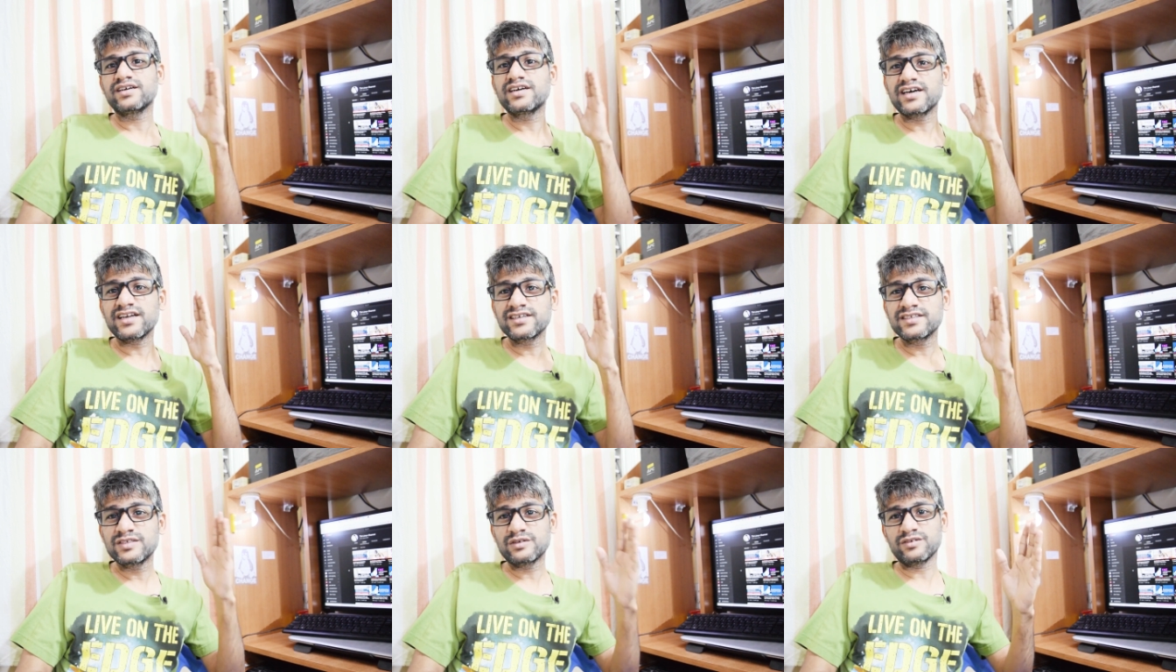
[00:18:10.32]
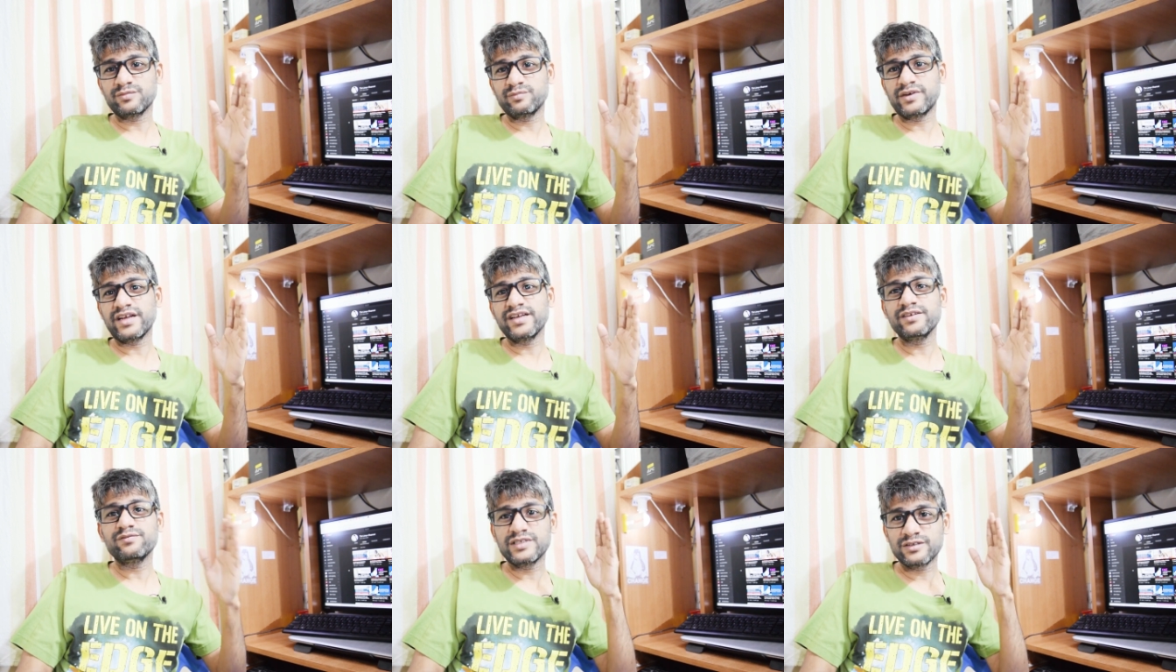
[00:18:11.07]
corrects your
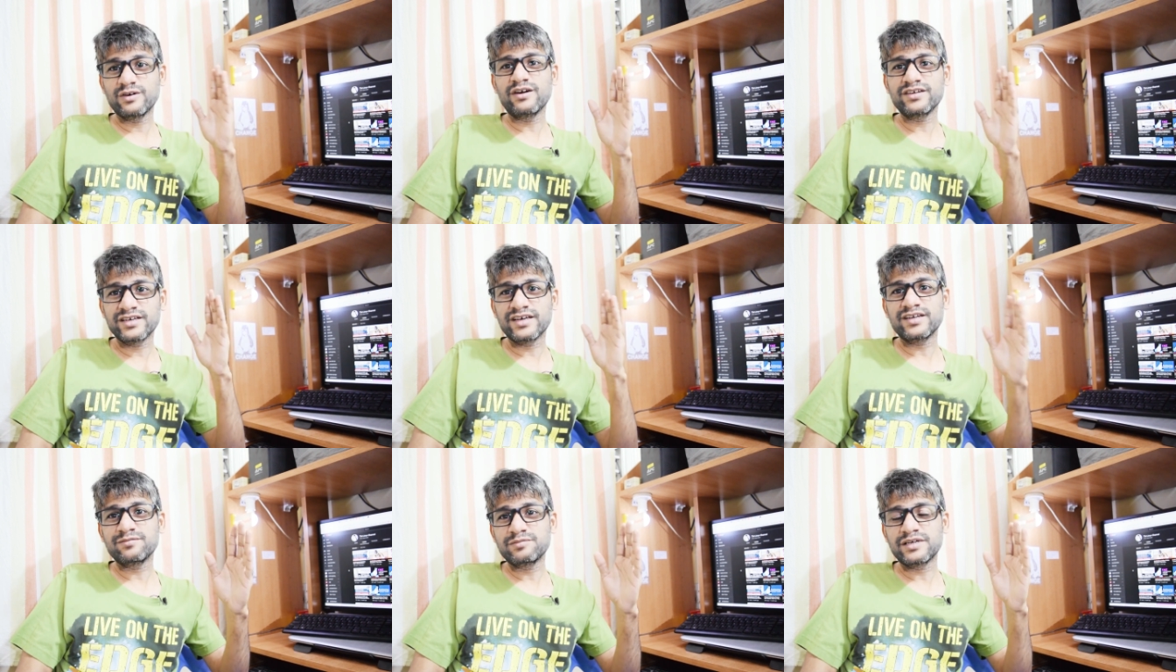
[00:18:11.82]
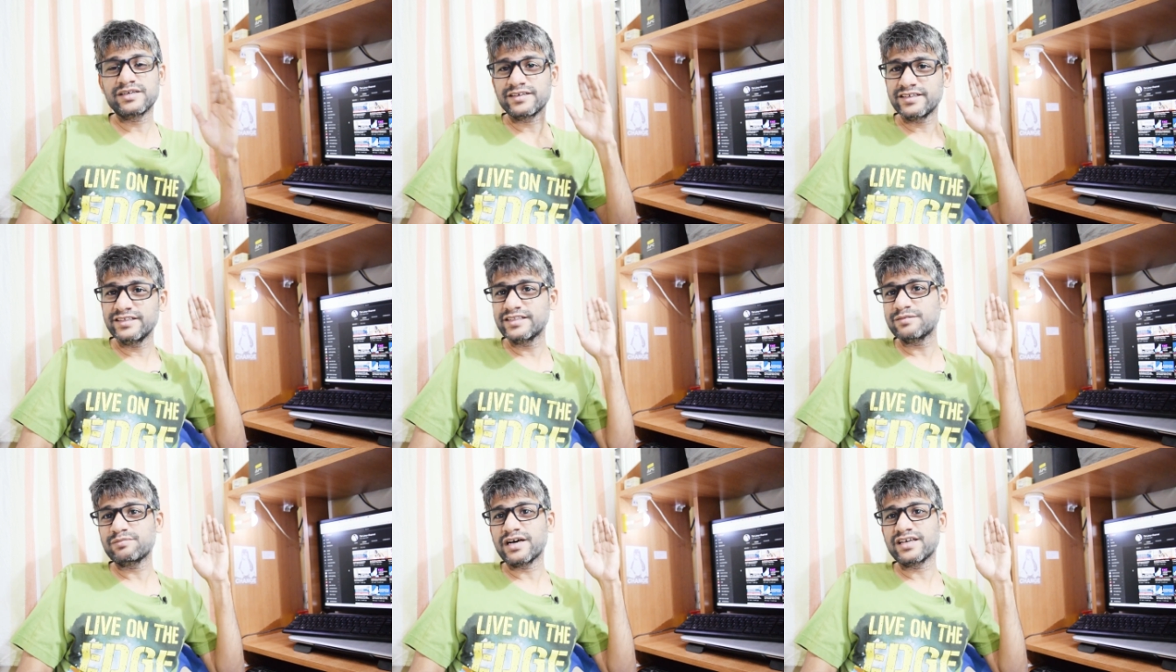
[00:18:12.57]
brain which got corrupted in
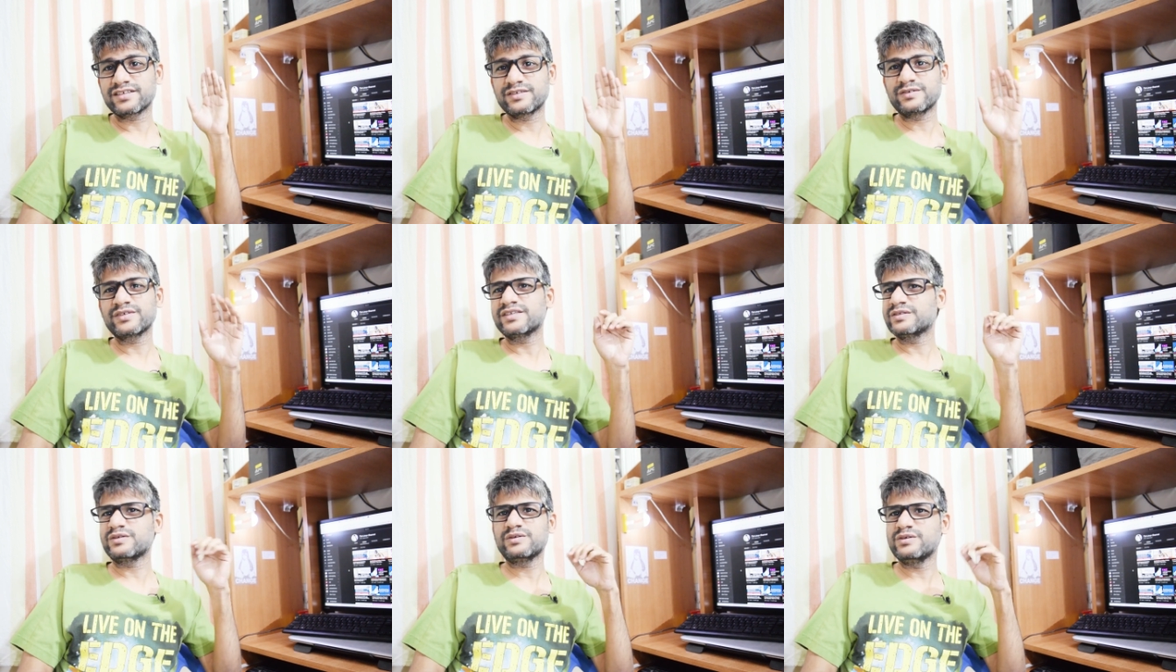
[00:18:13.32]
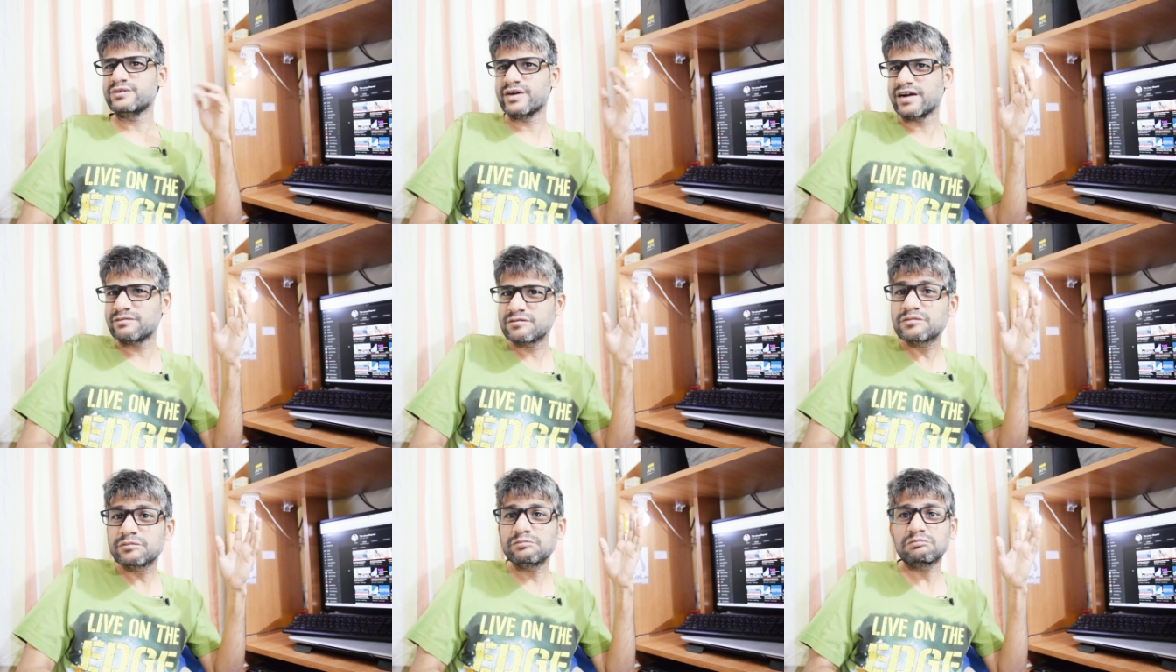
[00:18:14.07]
the past, okay. So you have
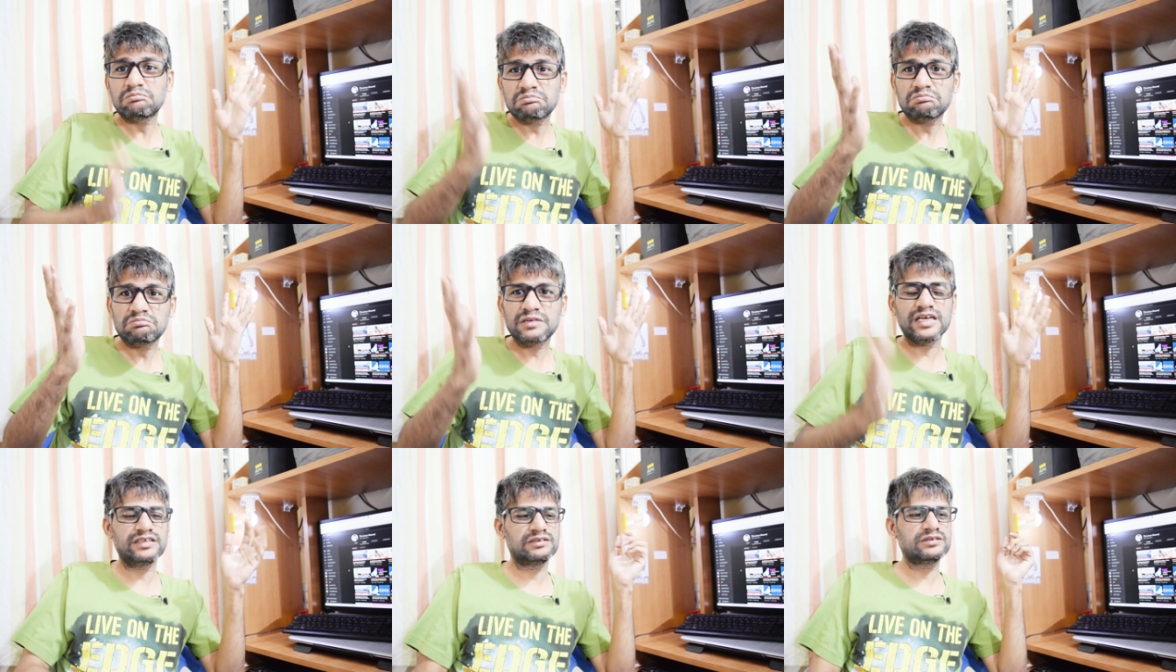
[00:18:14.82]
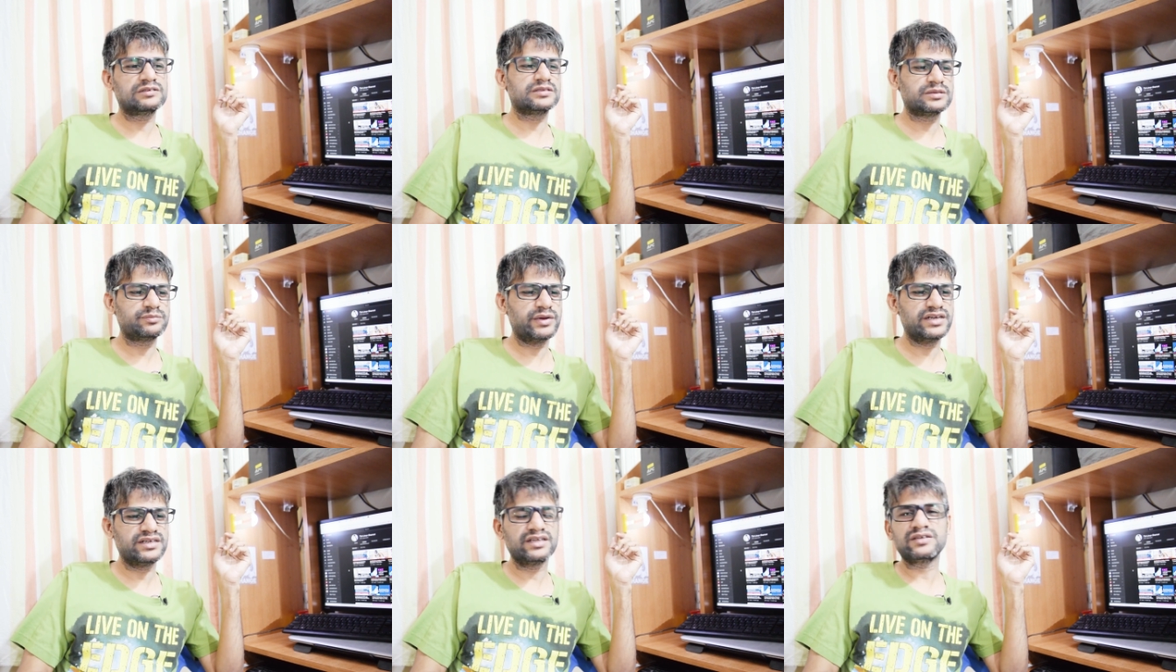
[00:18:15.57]
to, you know,
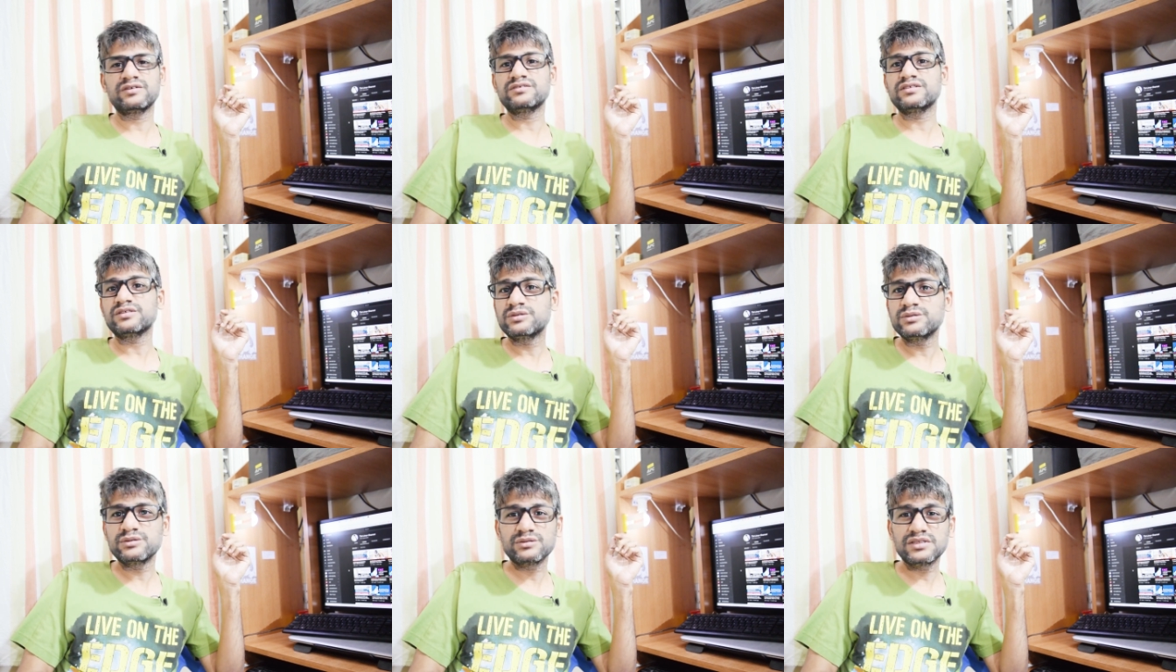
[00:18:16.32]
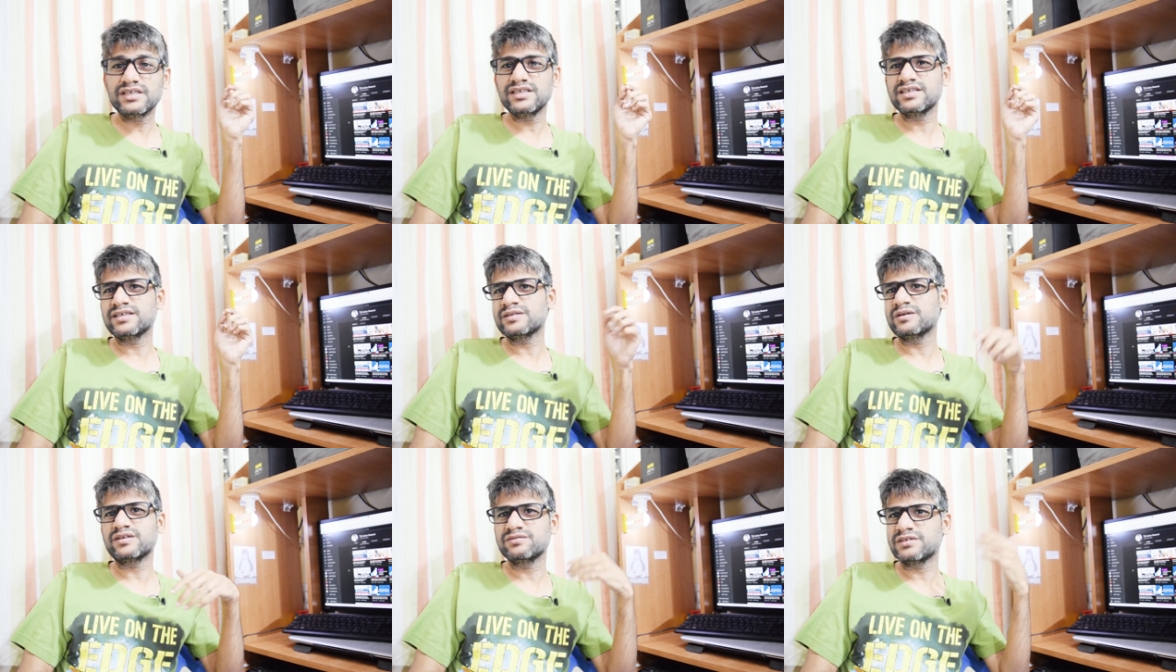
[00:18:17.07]
spend around two to three
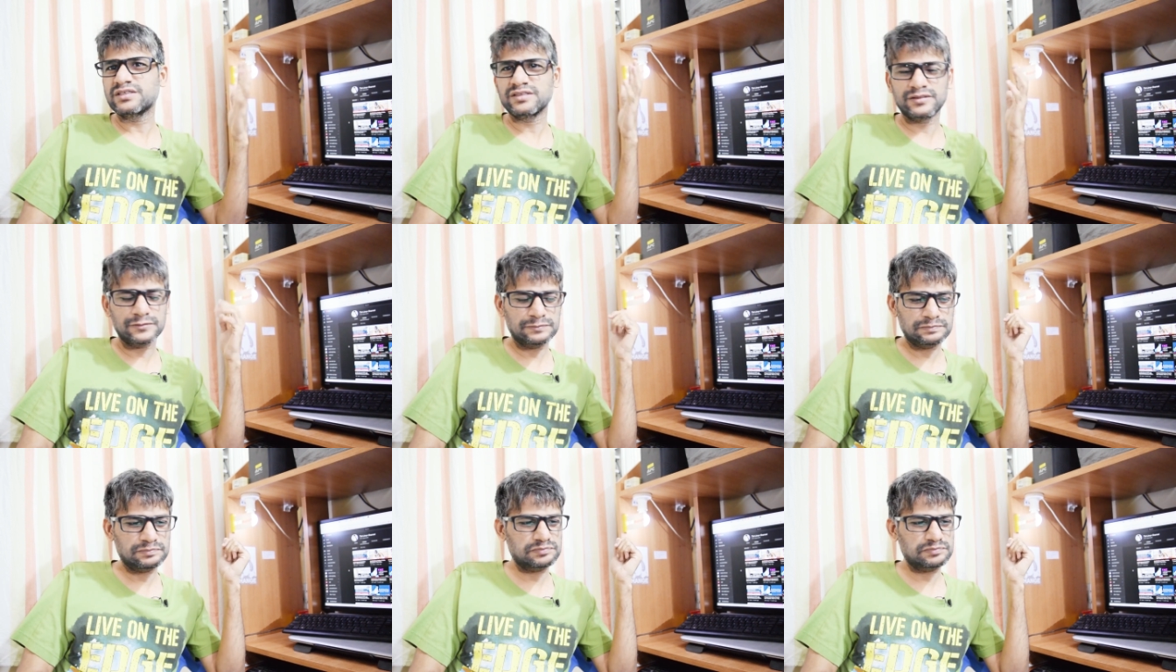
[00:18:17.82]
years or even um,